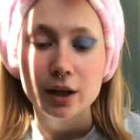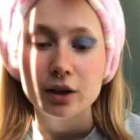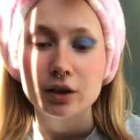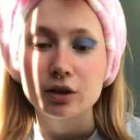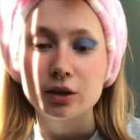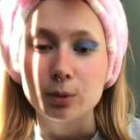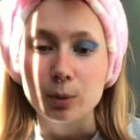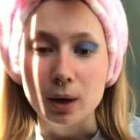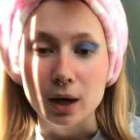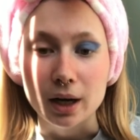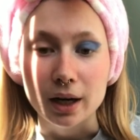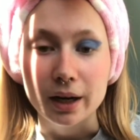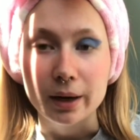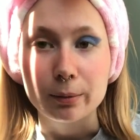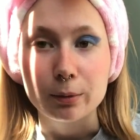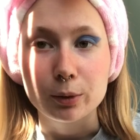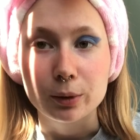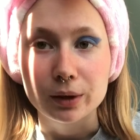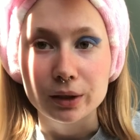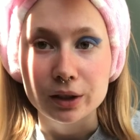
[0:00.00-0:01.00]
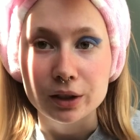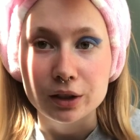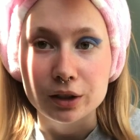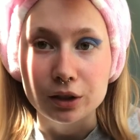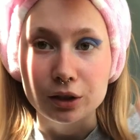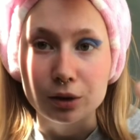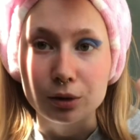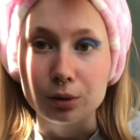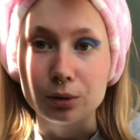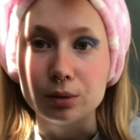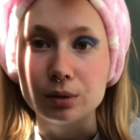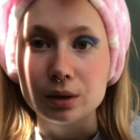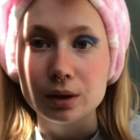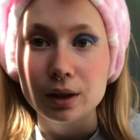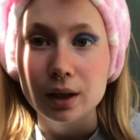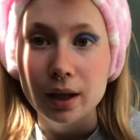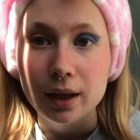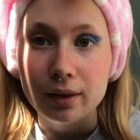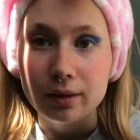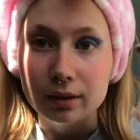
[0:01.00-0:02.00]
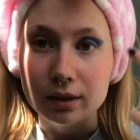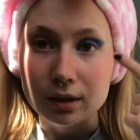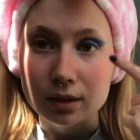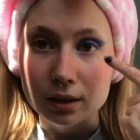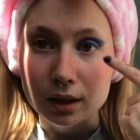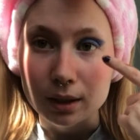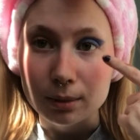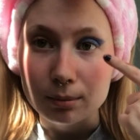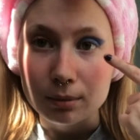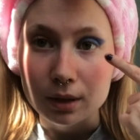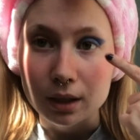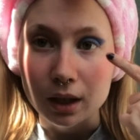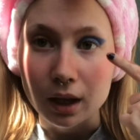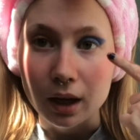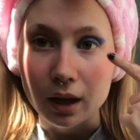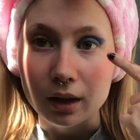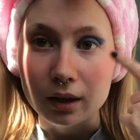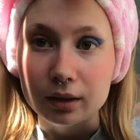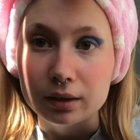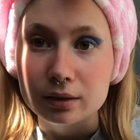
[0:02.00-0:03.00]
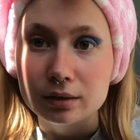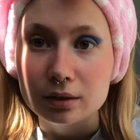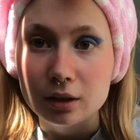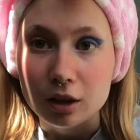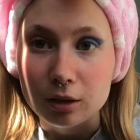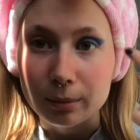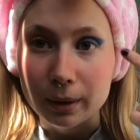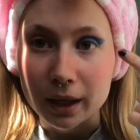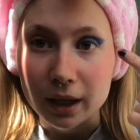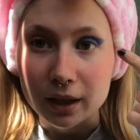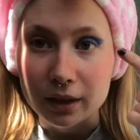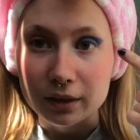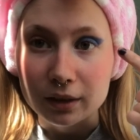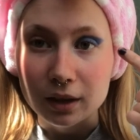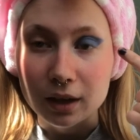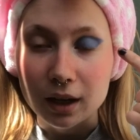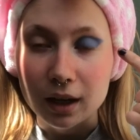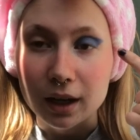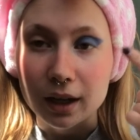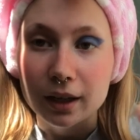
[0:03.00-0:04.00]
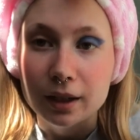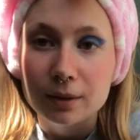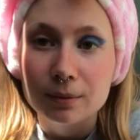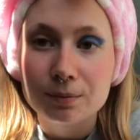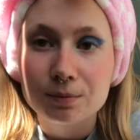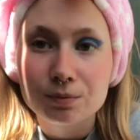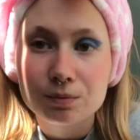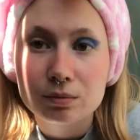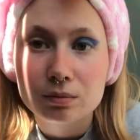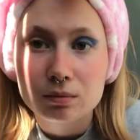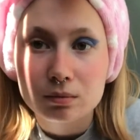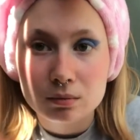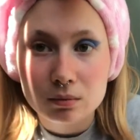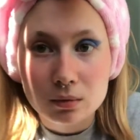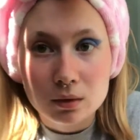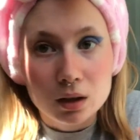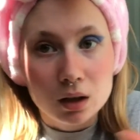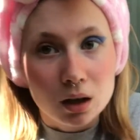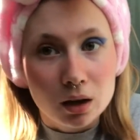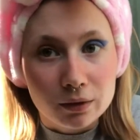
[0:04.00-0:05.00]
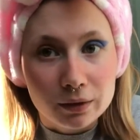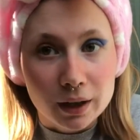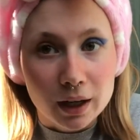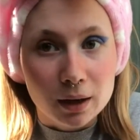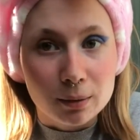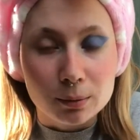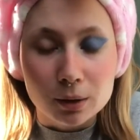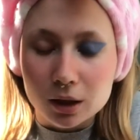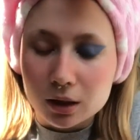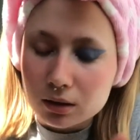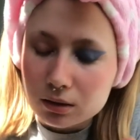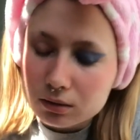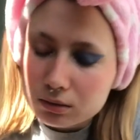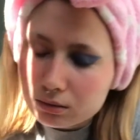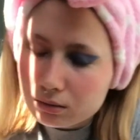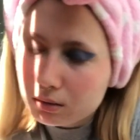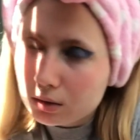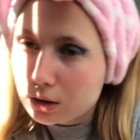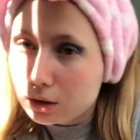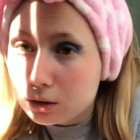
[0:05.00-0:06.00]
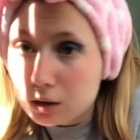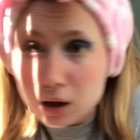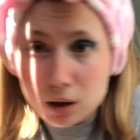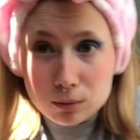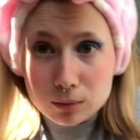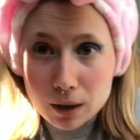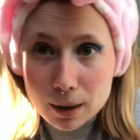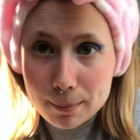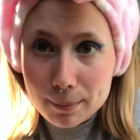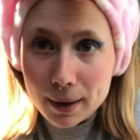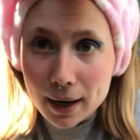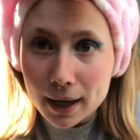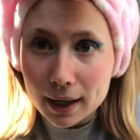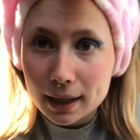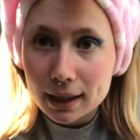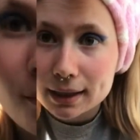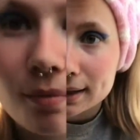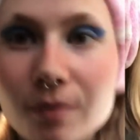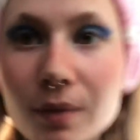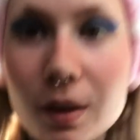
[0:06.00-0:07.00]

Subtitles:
So I am going to do the same thing on my other eye off camera and I'll come right back.